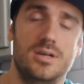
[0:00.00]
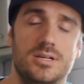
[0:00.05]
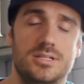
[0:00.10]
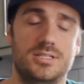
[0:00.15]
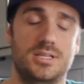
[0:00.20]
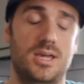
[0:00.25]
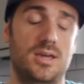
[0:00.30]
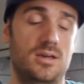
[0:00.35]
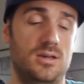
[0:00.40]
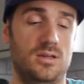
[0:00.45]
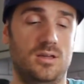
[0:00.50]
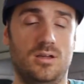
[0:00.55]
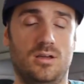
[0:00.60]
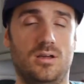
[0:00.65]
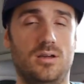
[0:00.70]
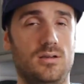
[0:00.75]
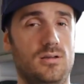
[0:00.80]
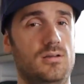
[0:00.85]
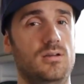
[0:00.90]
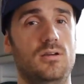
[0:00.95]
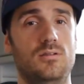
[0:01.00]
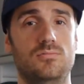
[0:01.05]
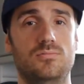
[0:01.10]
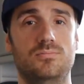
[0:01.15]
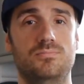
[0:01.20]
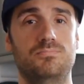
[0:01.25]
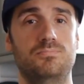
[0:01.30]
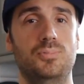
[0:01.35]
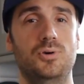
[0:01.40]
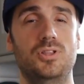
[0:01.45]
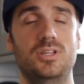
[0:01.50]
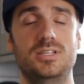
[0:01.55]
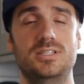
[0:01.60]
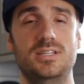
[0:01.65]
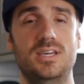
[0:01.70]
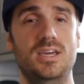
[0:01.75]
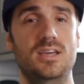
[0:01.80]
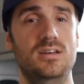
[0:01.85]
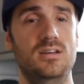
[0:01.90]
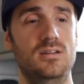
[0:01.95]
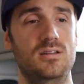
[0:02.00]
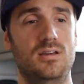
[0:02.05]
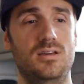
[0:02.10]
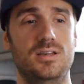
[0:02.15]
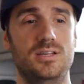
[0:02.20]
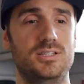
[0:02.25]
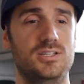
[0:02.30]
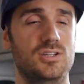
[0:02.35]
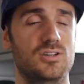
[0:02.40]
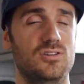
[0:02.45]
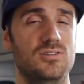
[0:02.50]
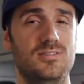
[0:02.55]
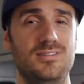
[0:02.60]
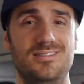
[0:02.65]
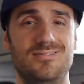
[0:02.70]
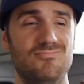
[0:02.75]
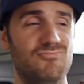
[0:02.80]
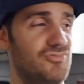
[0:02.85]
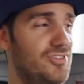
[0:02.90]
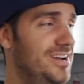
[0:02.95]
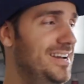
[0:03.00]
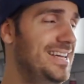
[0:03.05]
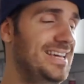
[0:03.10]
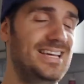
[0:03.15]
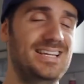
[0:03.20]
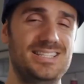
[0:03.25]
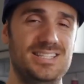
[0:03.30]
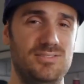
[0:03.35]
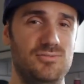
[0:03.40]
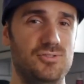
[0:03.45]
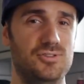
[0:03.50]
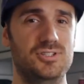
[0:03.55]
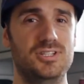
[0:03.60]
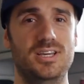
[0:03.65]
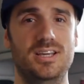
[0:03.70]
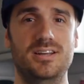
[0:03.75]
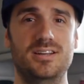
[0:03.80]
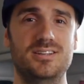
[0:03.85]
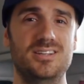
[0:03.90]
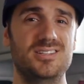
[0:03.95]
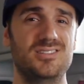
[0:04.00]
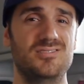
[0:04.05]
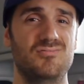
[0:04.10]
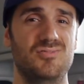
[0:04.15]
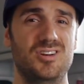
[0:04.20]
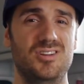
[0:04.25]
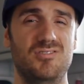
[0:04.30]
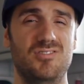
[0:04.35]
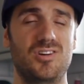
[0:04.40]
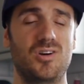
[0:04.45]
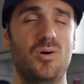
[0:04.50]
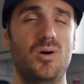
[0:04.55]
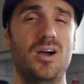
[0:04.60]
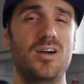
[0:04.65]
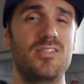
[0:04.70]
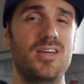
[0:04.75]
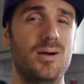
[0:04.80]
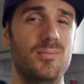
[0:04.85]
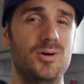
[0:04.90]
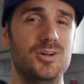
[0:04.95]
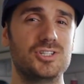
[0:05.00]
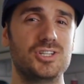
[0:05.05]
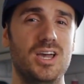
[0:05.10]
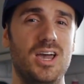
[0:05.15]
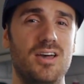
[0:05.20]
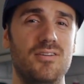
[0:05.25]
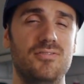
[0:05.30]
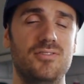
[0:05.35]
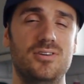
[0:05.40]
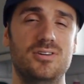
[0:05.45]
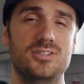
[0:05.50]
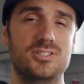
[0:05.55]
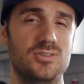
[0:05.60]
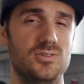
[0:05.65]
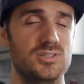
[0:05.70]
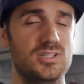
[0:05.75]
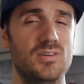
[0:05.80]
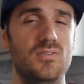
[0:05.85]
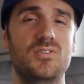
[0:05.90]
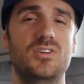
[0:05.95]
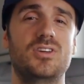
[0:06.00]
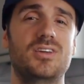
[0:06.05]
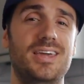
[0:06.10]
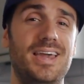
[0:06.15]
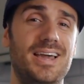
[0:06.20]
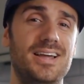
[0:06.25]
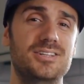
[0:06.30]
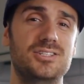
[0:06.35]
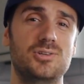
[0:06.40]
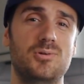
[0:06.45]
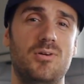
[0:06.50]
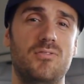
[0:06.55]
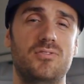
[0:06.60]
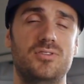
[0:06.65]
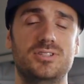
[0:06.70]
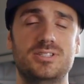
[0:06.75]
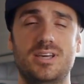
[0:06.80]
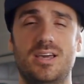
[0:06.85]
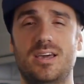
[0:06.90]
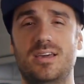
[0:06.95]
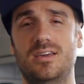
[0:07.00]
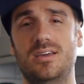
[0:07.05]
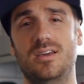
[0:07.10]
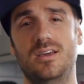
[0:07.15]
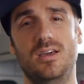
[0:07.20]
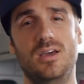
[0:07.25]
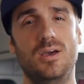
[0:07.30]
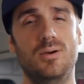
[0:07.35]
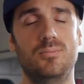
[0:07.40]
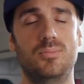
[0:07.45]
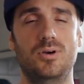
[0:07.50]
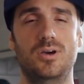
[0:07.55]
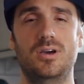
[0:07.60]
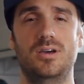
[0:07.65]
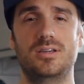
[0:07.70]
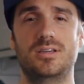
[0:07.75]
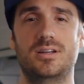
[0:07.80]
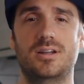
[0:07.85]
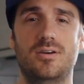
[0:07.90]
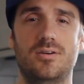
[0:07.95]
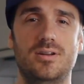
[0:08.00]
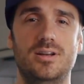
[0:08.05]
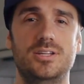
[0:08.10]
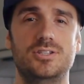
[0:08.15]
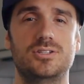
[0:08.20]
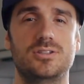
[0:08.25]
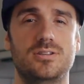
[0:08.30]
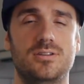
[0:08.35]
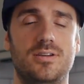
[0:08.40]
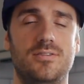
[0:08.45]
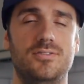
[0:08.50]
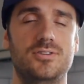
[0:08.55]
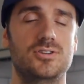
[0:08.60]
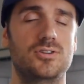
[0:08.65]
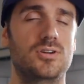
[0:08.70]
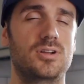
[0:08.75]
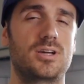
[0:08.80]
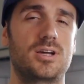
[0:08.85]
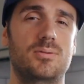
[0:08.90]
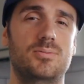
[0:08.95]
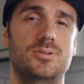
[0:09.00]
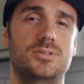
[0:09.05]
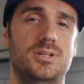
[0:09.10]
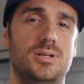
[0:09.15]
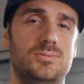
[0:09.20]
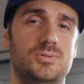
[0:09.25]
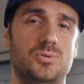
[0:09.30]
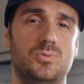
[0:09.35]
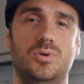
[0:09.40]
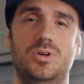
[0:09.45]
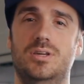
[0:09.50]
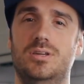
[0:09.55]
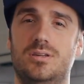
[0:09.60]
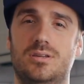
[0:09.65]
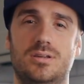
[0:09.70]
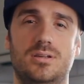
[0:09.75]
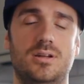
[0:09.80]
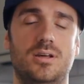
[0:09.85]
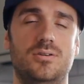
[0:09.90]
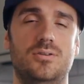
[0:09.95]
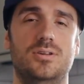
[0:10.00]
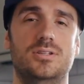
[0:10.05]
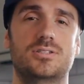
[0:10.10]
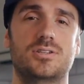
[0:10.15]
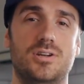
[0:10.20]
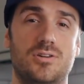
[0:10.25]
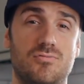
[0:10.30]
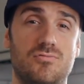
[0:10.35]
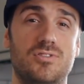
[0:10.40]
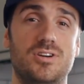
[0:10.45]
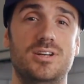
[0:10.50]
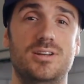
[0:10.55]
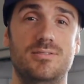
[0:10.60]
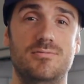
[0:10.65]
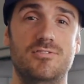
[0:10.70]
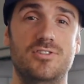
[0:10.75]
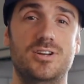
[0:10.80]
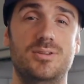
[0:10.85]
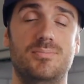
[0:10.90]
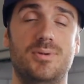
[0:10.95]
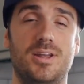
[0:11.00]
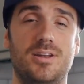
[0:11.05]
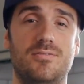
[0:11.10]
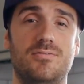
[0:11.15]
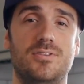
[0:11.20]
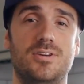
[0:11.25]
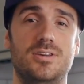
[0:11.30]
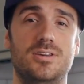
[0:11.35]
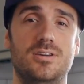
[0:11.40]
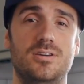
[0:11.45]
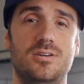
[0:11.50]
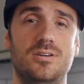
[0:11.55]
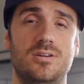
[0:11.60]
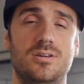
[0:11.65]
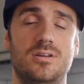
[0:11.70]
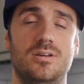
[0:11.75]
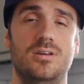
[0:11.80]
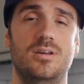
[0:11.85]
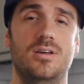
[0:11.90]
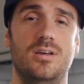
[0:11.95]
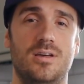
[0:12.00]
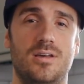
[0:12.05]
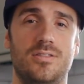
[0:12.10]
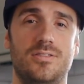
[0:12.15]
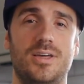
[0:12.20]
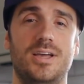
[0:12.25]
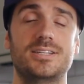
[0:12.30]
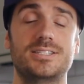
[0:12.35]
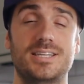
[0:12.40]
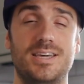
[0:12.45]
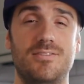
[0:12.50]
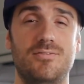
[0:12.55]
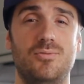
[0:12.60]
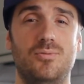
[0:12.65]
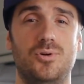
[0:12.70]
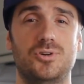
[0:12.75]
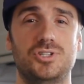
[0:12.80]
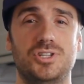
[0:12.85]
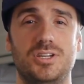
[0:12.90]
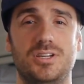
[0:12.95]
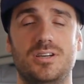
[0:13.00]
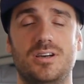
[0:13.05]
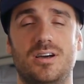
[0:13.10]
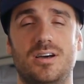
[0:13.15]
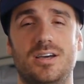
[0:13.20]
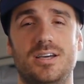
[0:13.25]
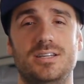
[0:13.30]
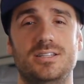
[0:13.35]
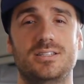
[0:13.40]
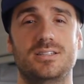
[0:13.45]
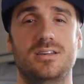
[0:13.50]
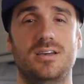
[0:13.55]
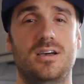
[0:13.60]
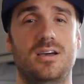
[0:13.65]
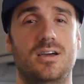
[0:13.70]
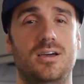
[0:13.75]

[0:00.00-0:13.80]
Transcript: So yeah, put this in. It's a really easy routine. It doesn't really require that much effort, so it's something you can do every day, but, you know, at least if you're doing it a couple of times a week, you know, it's going to really benefit you. Thanks again for watching, guys.